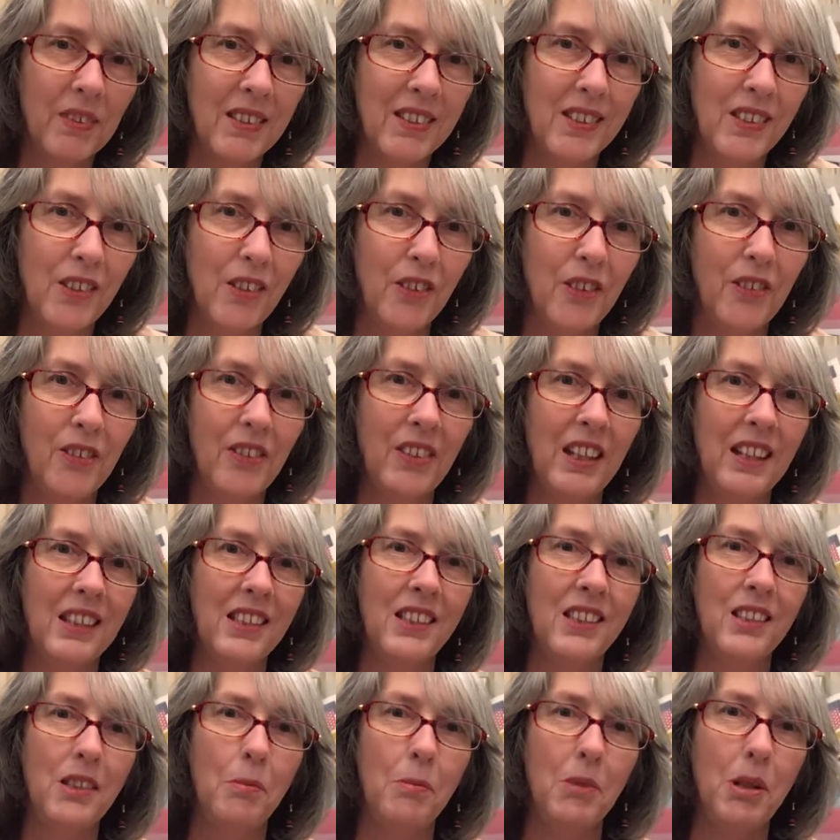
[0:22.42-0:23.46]
So that's
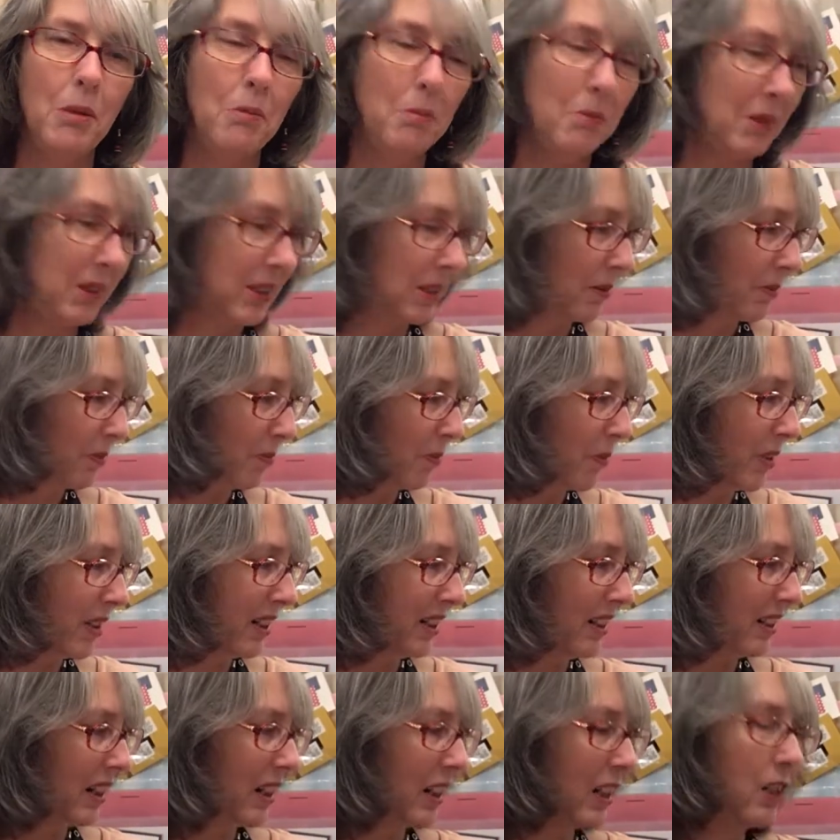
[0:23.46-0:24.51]
September's one,
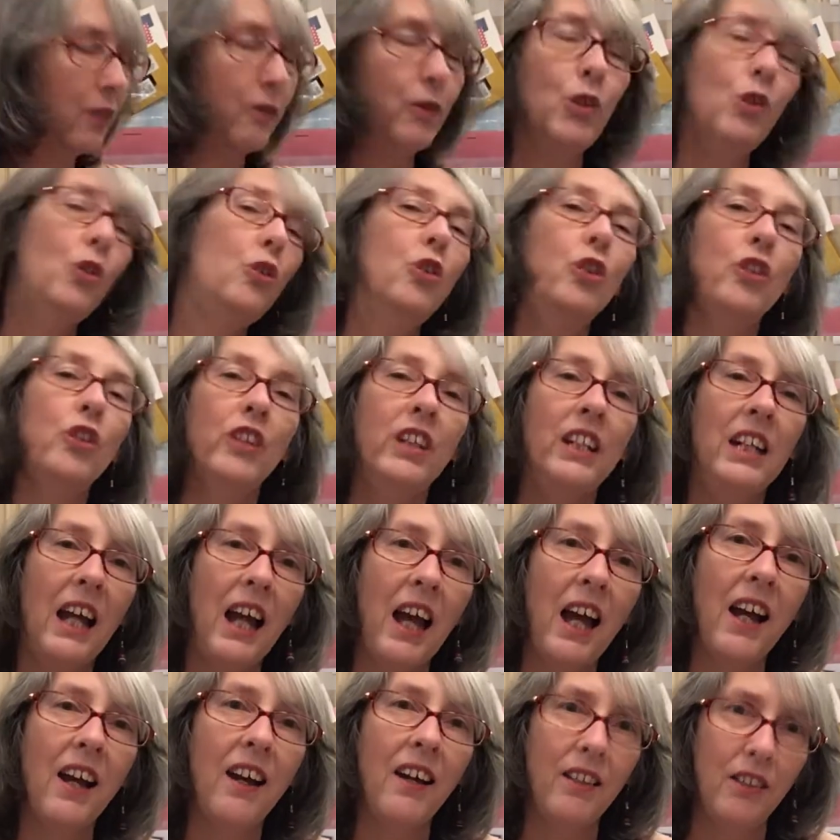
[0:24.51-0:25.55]
and if you're ordering
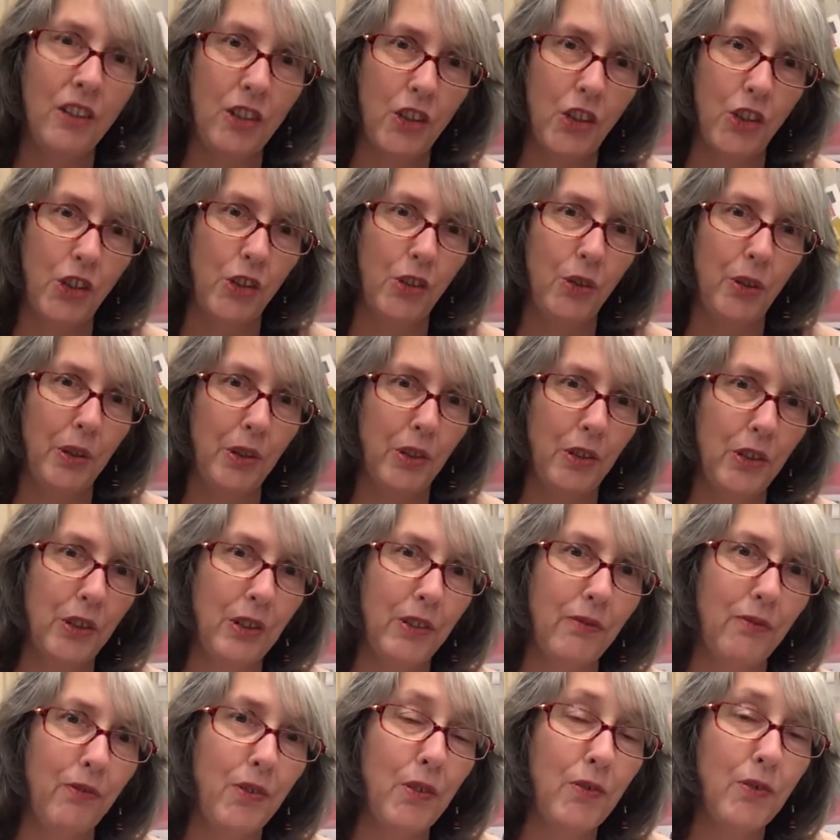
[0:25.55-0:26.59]
under
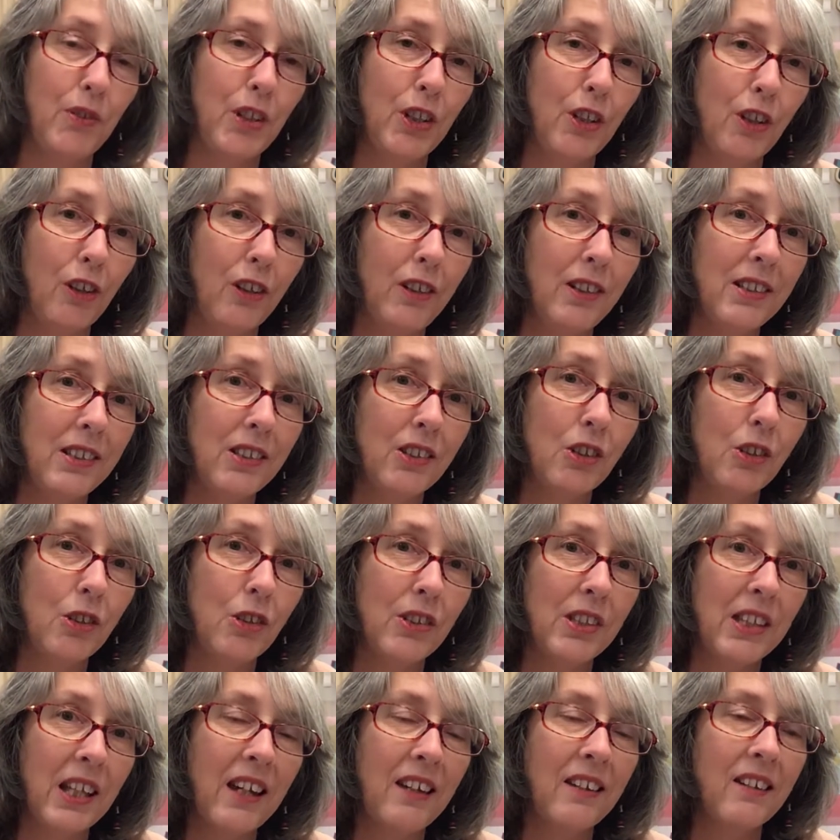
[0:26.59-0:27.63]
$250, use
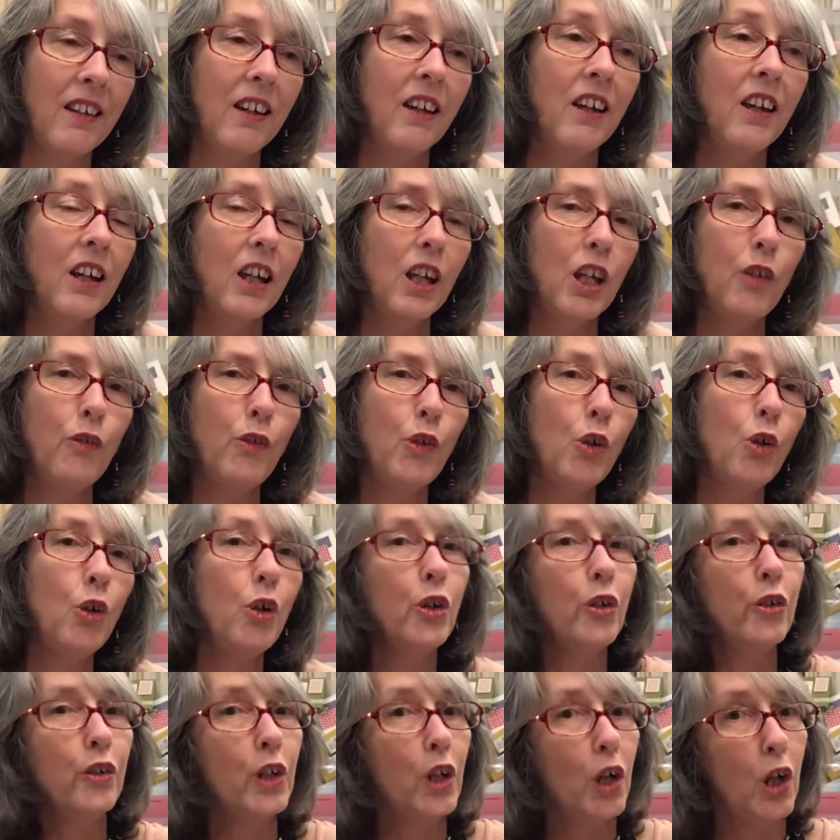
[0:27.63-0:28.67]
that. If you're
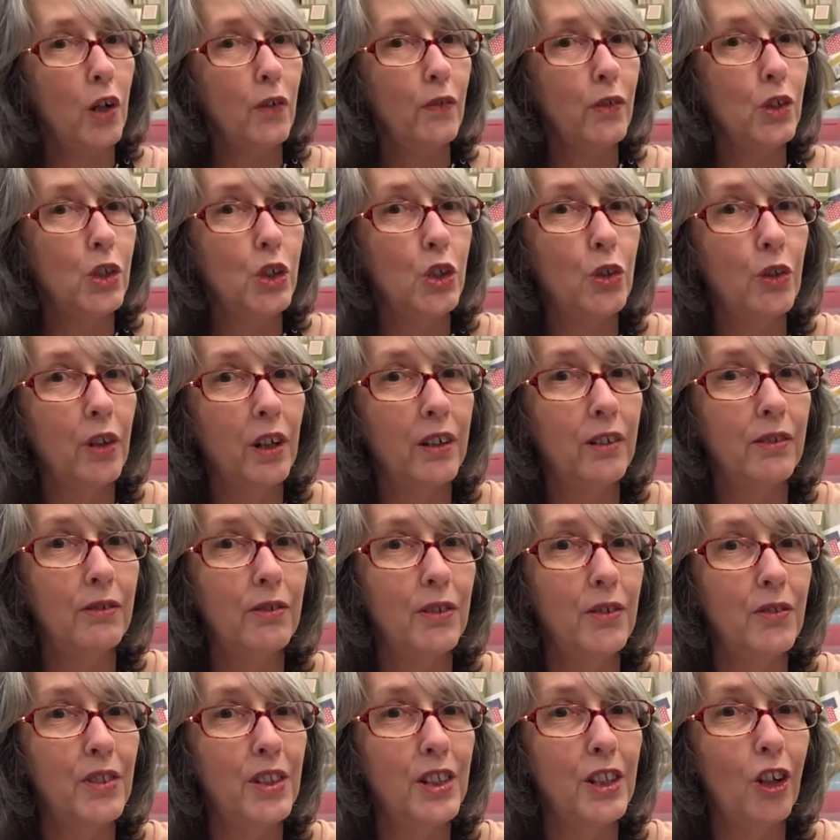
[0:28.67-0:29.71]
ordering over
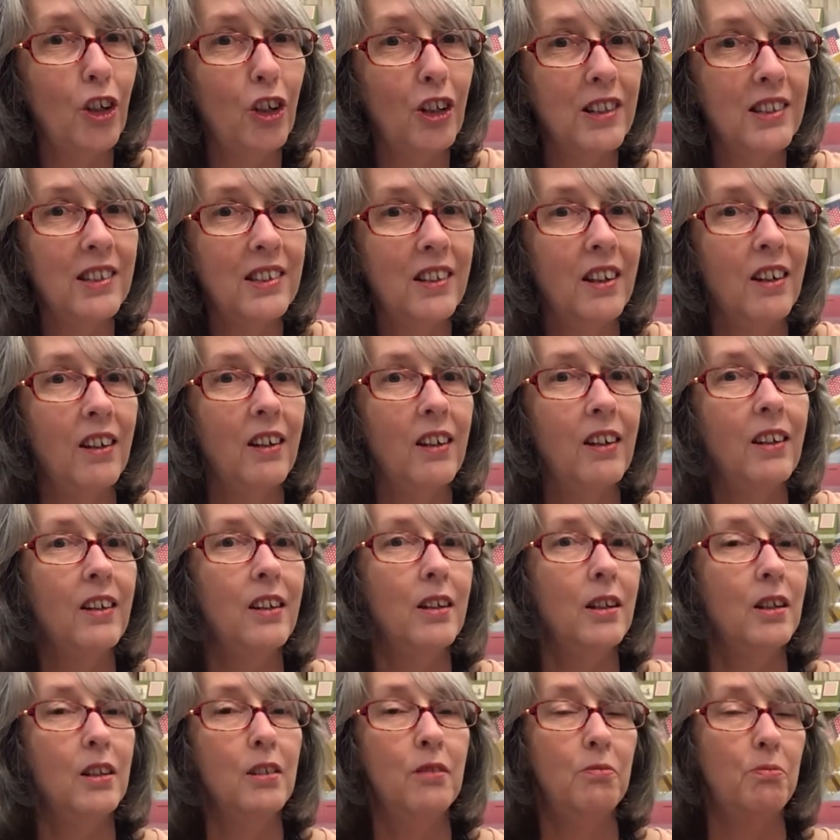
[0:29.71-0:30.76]
$250,
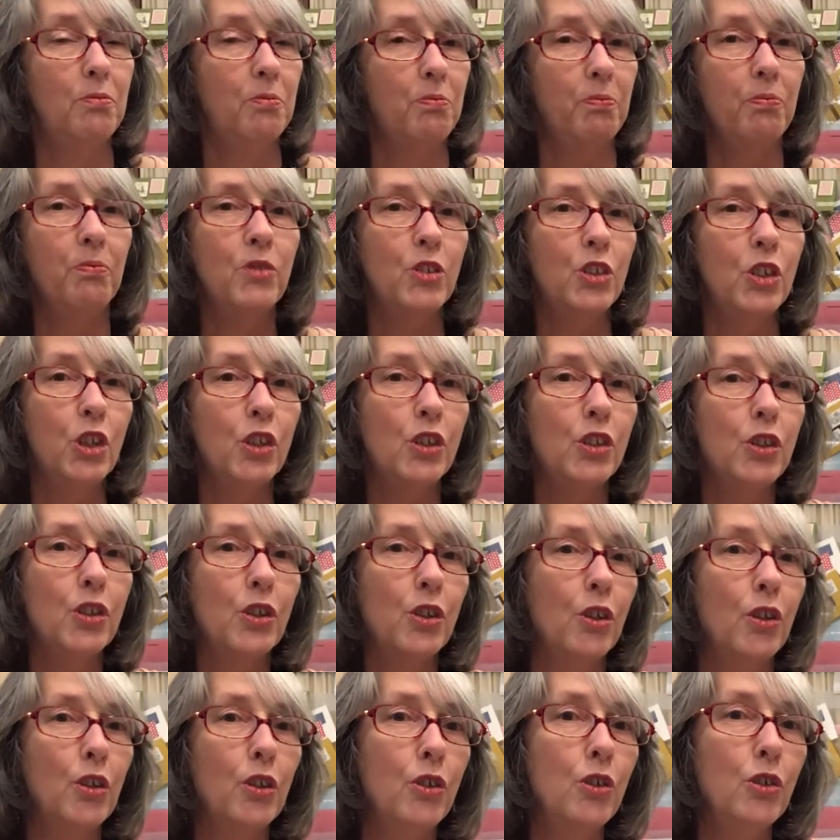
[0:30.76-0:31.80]
just
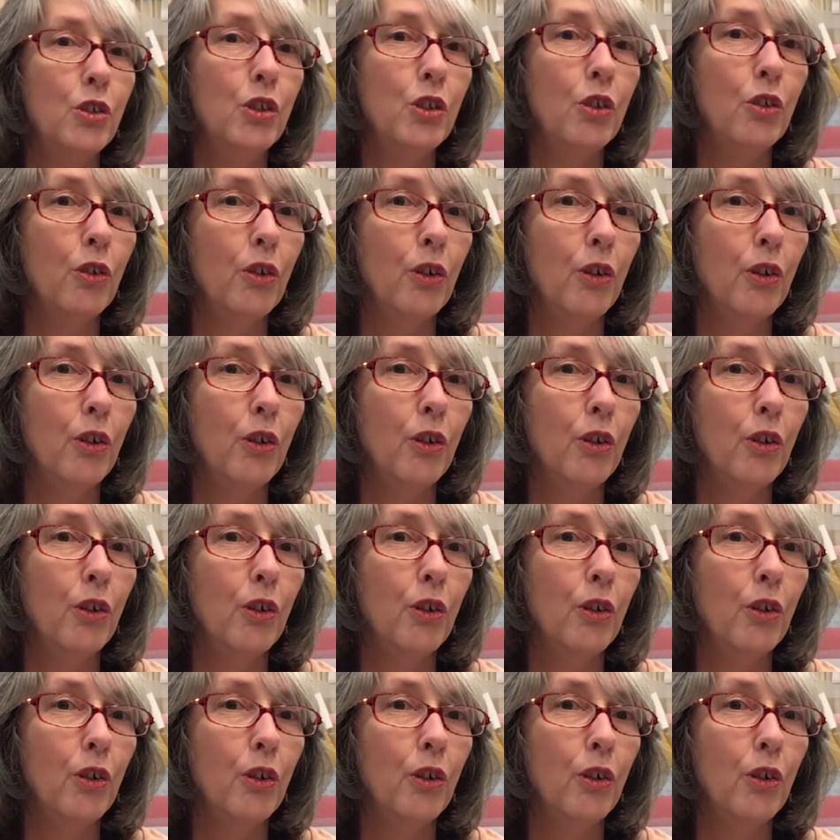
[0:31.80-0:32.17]
use your